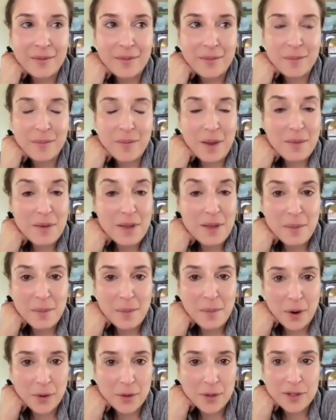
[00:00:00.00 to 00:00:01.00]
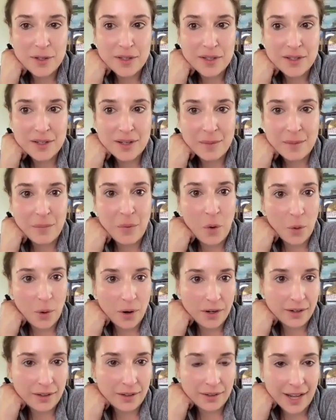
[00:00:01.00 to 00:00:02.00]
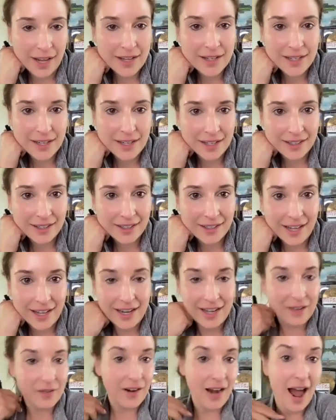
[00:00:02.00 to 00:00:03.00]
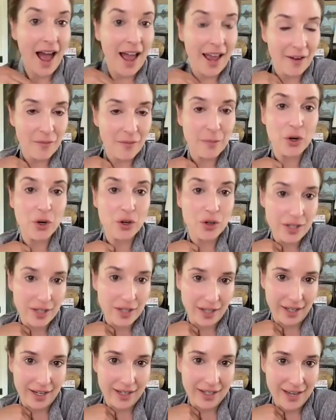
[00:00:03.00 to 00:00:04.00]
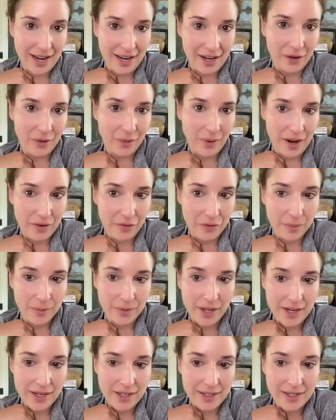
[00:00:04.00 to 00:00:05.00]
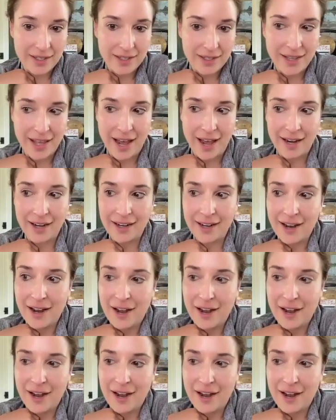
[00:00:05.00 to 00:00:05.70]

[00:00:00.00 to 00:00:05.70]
maybe the most important lesson that even I have personally taken away from this is that